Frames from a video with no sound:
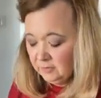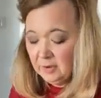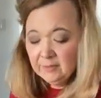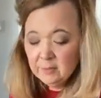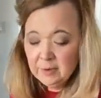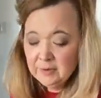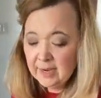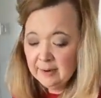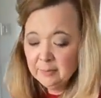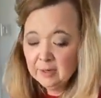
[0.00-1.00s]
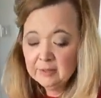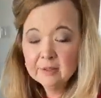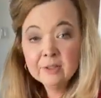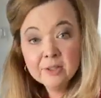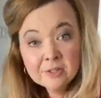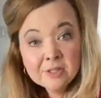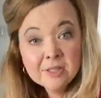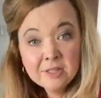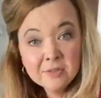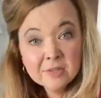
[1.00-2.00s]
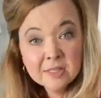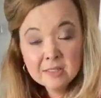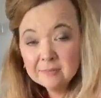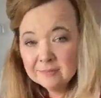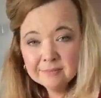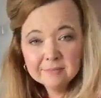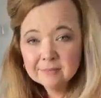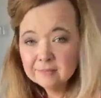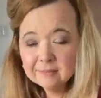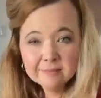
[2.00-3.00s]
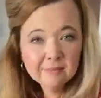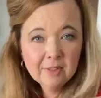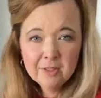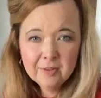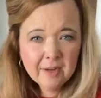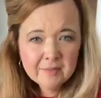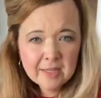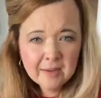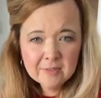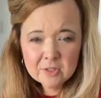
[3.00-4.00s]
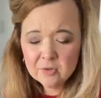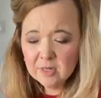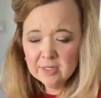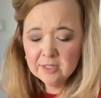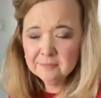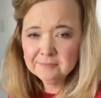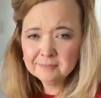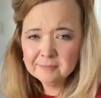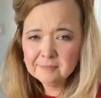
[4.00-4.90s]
if you have a Bowdabra, learn to use it. You don't have to have this right here.